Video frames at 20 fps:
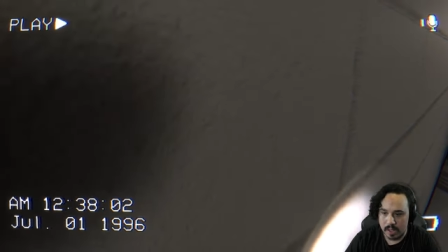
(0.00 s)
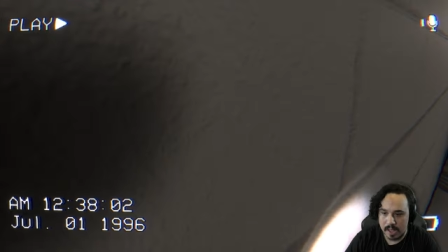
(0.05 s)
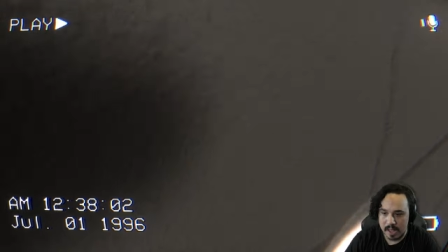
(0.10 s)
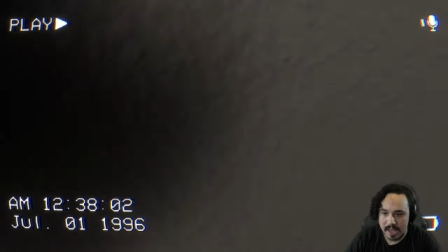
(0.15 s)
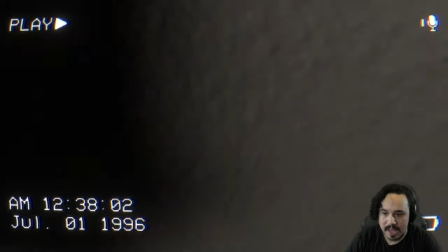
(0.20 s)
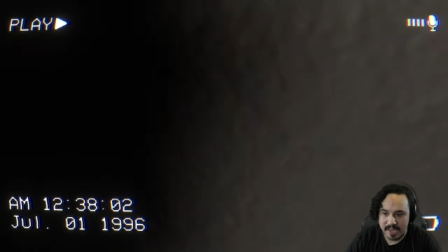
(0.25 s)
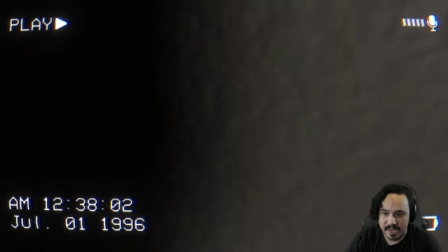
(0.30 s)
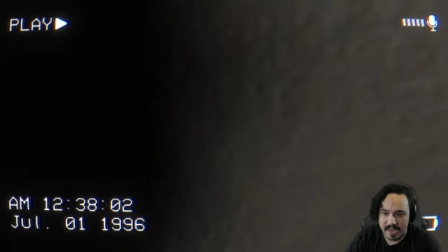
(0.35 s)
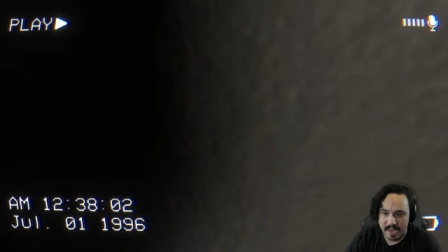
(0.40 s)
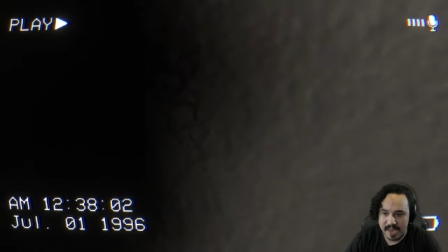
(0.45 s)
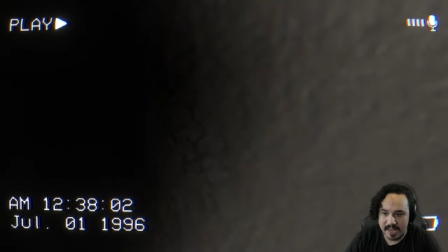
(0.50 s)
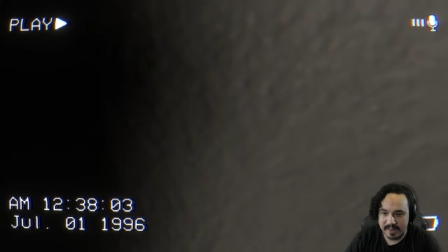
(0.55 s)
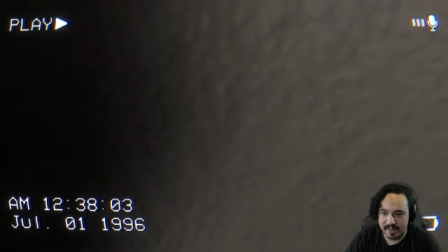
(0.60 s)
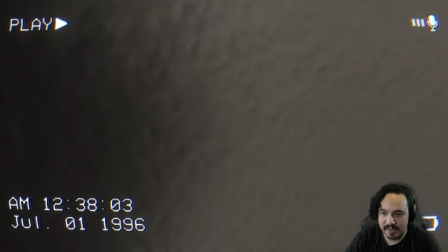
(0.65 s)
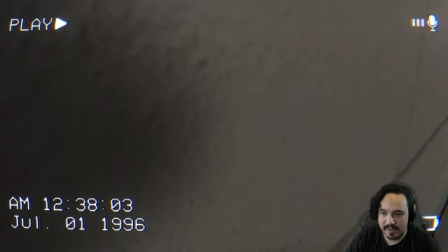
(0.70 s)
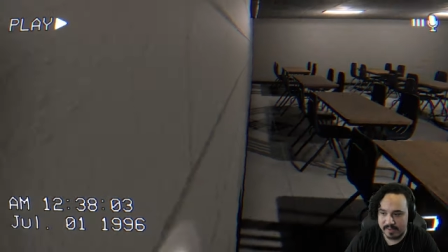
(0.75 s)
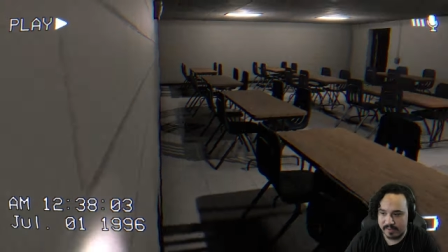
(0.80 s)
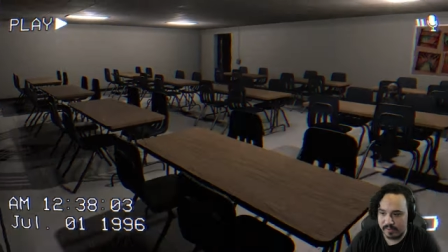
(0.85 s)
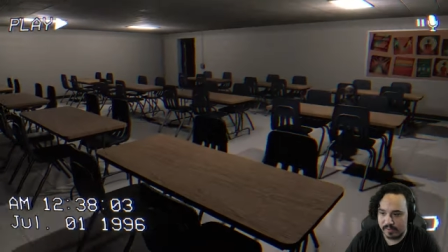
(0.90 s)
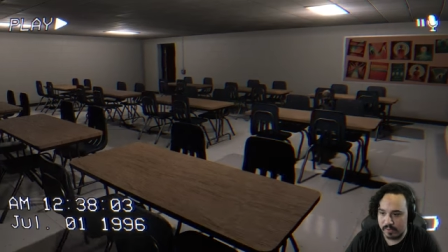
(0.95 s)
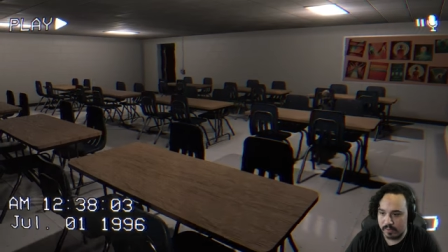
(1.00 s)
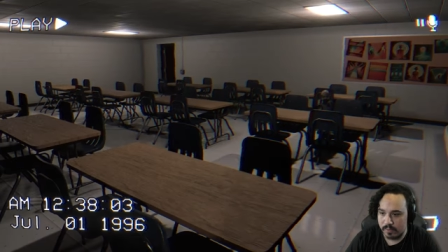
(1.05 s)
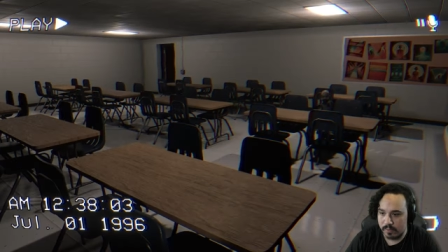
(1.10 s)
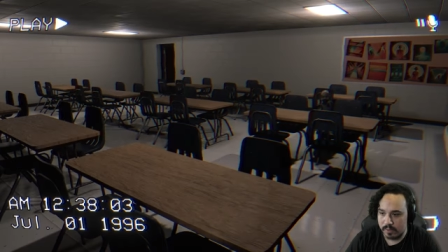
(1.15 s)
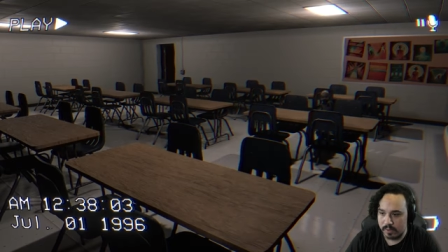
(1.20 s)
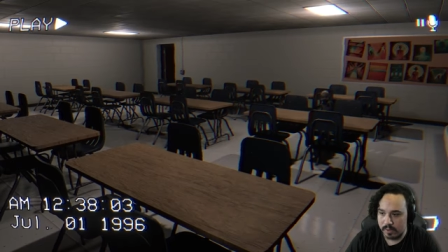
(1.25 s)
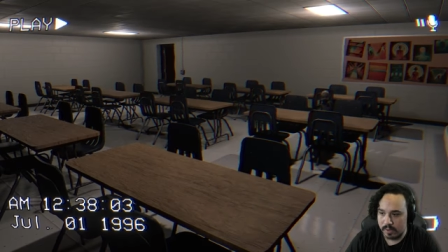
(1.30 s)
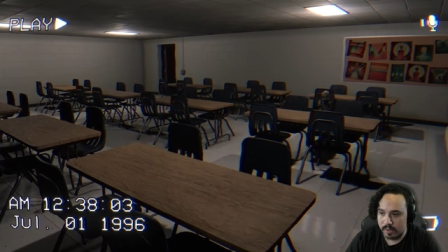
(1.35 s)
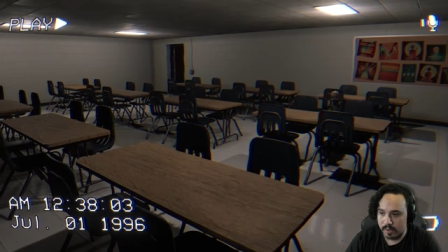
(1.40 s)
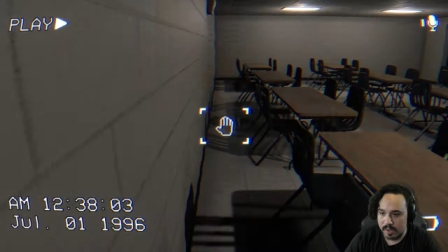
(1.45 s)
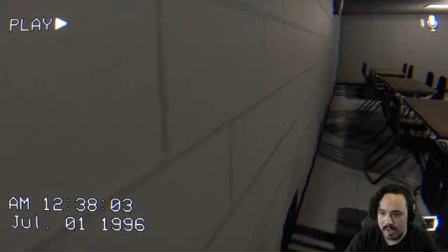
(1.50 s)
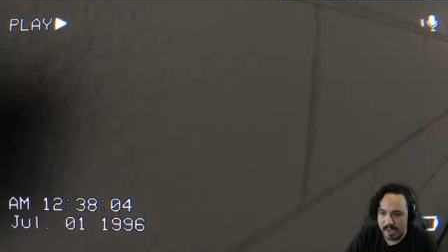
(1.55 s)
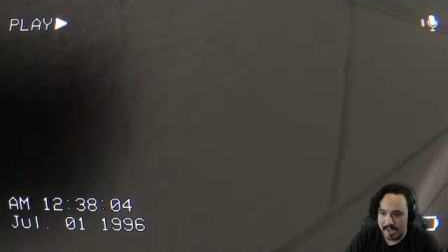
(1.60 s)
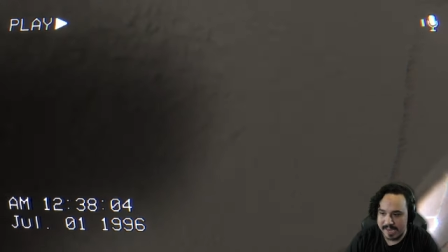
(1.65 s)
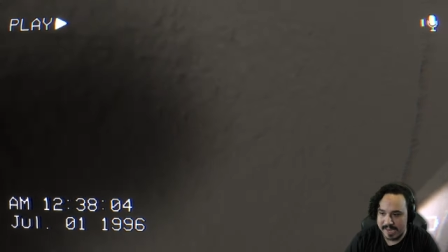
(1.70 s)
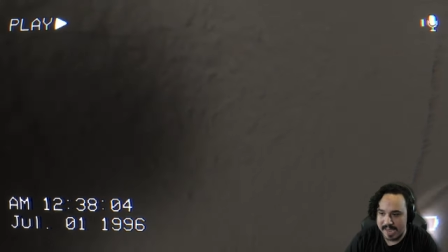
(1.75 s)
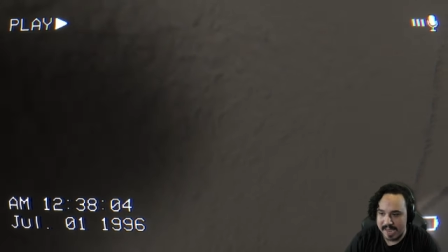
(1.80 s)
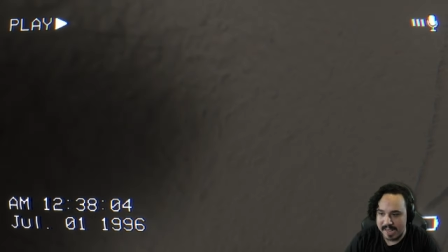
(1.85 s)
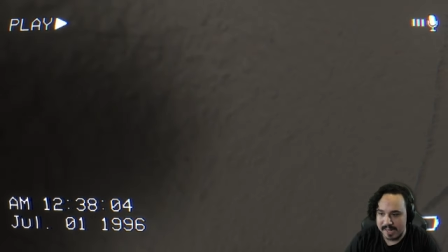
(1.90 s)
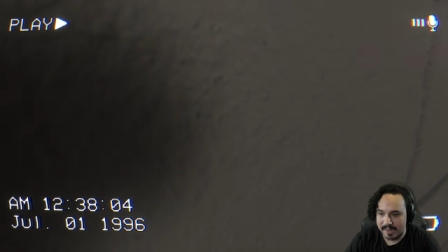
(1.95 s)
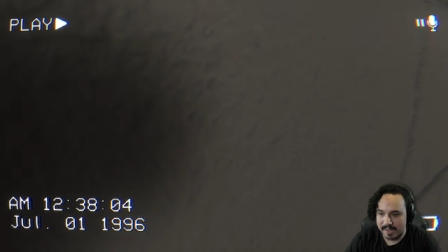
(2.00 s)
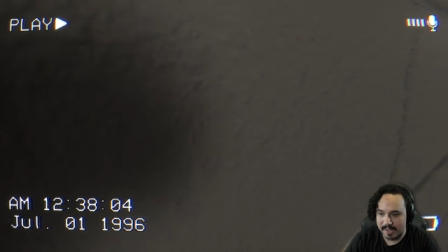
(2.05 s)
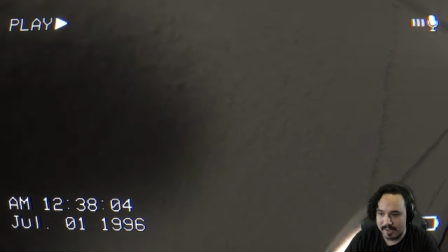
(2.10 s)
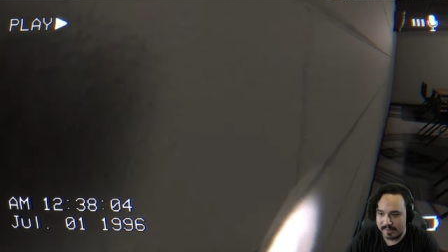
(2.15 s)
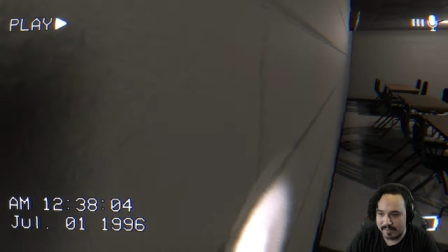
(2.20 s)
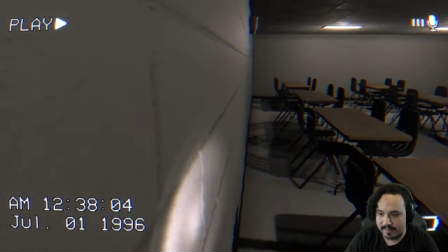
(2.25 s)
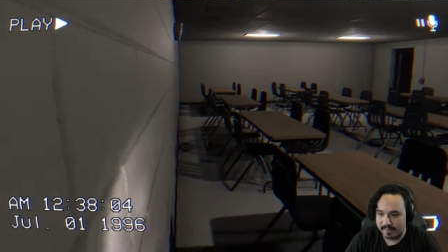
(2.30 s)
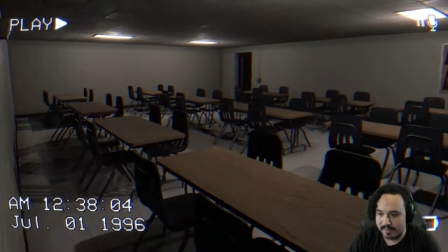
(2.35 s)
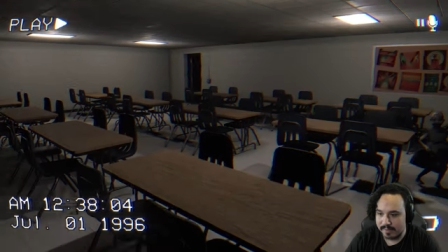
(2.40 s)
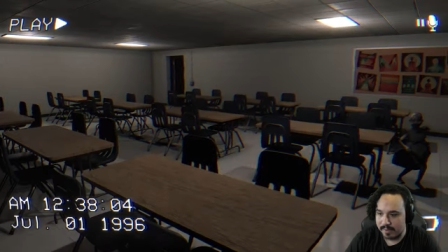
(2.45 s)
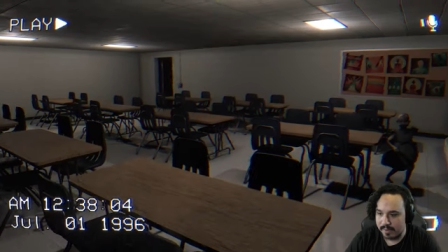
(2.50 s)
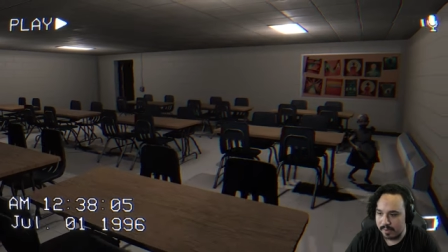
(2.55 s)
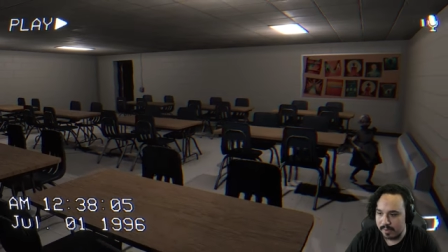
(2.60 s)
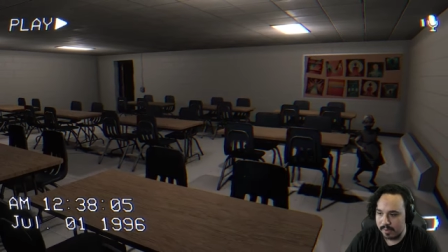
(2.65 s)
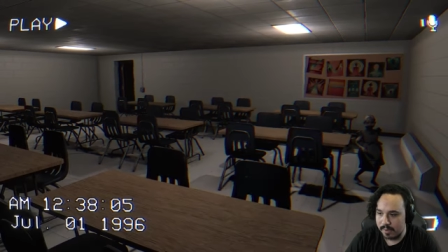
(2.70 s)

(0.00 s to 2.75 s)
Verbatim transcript: I hate this, dude. I hate this.